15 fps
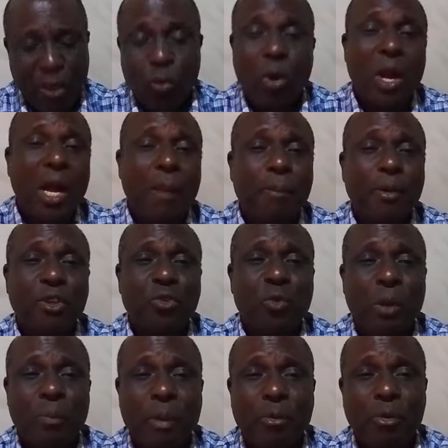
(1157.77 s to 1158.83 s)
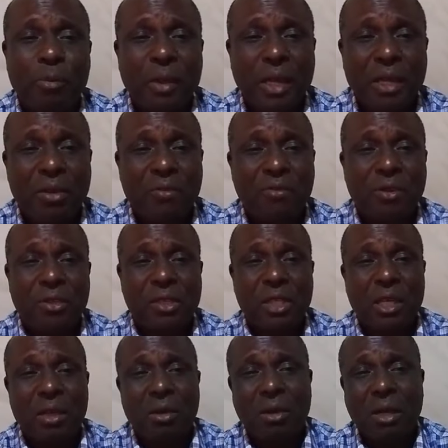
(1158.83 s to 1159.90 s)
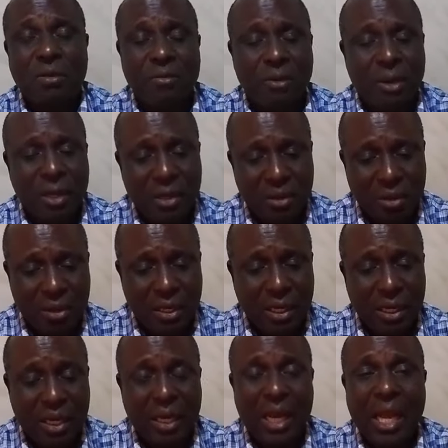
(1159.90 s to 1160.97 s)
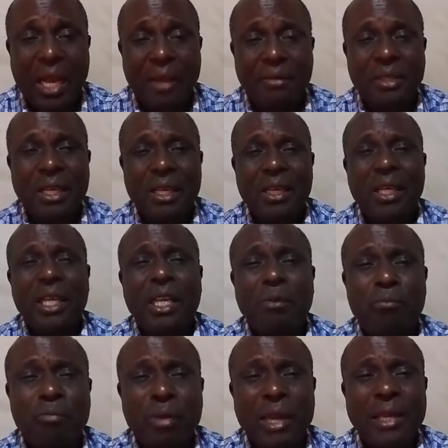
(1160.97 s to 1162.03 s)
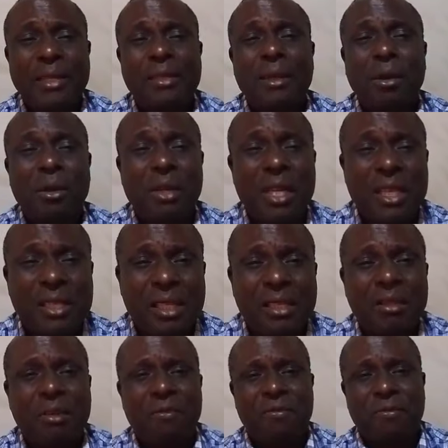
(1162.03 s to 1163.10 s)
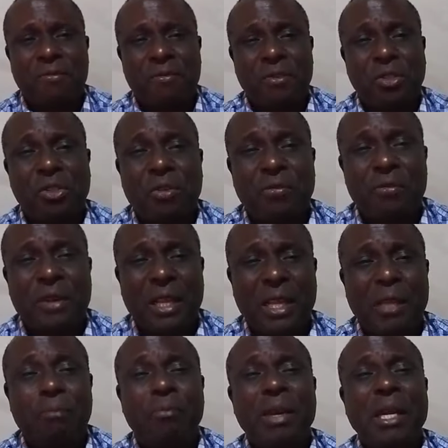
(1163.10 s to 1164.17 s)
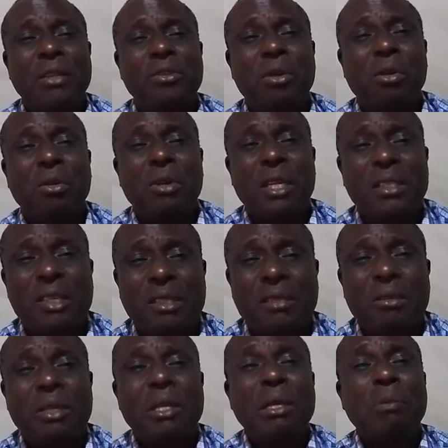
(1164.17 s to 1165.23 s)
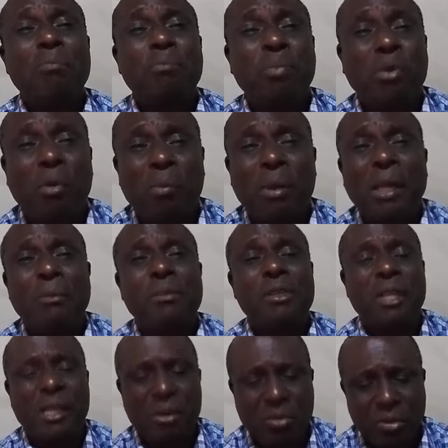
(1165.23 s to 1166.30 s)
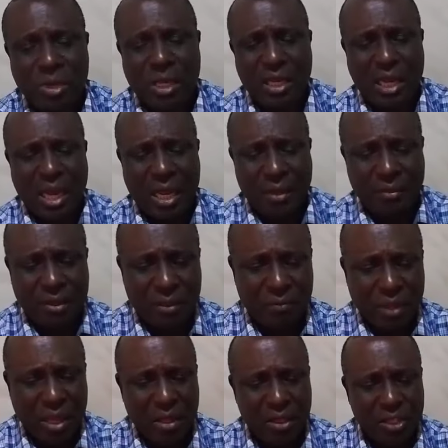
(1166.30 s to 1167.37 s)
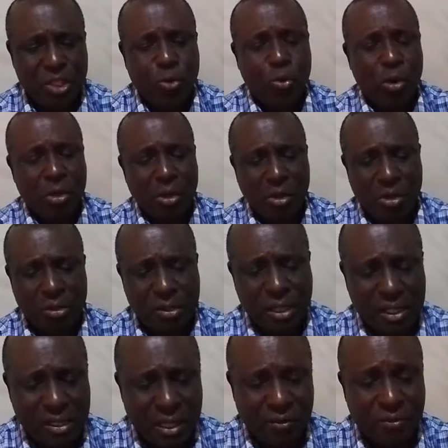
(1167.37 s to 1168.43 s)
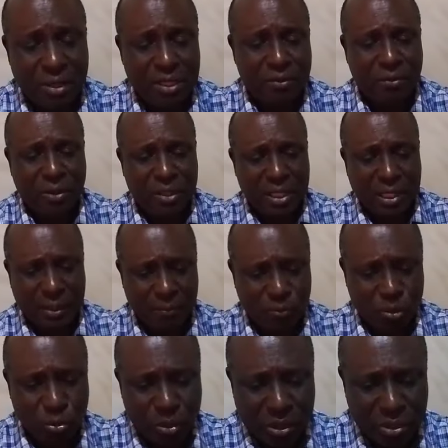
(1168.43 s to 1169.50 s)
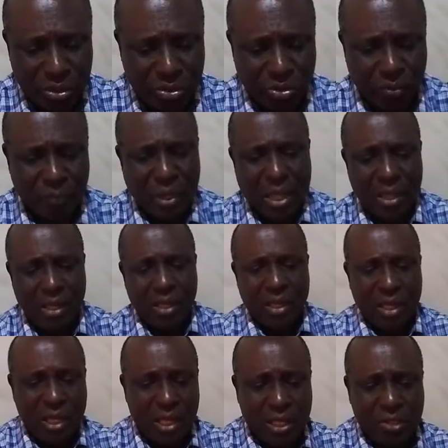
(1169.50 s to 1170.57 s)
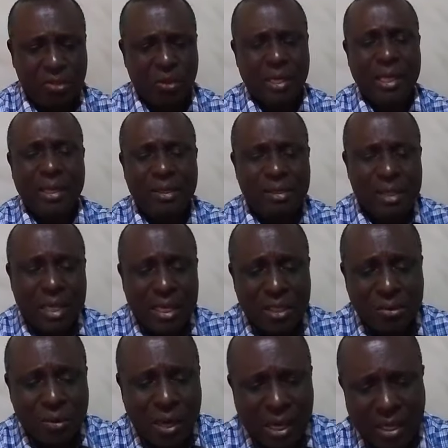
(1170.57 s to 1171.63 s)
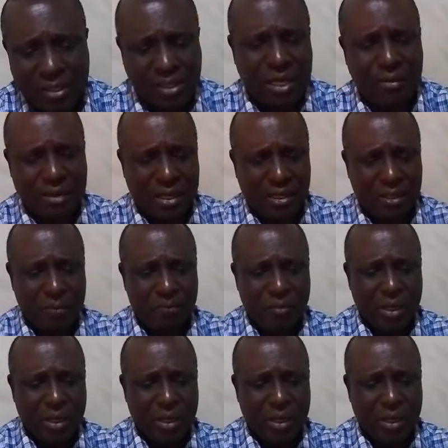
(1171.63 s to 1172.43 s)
What happens when people begin to forsake God and forget God in their lives? It brings unnecessary suffering. It brings unnecessary problems into their lives. See what God says in verse 14 to 22. Is Israel a servant?